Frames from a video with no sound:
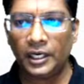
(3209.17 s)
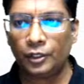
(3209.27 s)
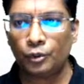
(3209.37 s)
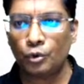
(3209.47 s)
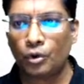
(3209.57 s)

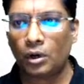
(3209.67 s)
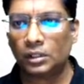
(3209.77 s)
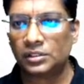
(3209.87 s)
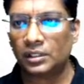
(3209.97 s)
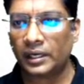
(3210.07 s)
into
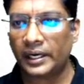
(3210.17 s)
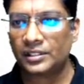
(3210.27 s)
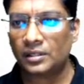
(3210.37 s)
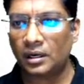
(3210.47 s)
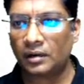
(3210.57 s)

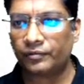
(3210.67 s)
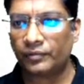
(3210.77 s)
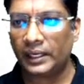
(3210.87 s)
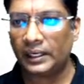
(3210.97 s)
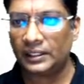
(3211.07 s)
concentration of
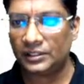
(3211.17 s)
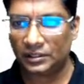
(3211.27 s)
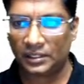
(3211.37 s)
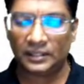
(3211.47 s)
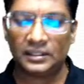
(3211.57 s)

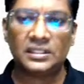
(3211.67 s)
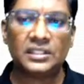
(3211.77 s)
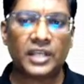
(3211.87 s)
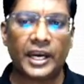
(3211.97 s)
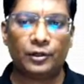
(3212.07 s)
NH3. This
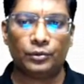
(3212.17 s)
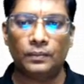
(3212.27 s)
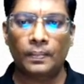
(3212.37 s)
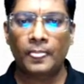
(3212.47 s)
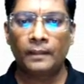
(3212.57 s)
is K2.
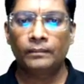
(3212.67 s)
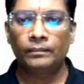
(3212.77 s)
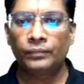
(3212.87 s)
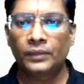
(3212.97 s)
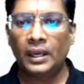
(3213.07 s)

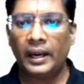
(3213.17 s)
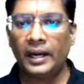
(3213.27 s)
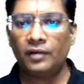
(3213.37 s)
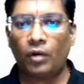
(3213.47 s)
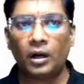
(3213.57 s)

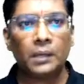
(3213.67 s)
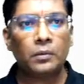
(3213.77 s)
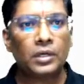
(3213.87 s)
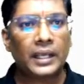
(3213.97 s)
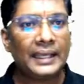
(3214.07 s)
And what
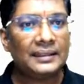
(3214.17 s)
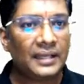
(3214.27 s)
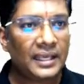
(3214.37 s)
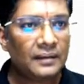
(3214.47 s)
about K3?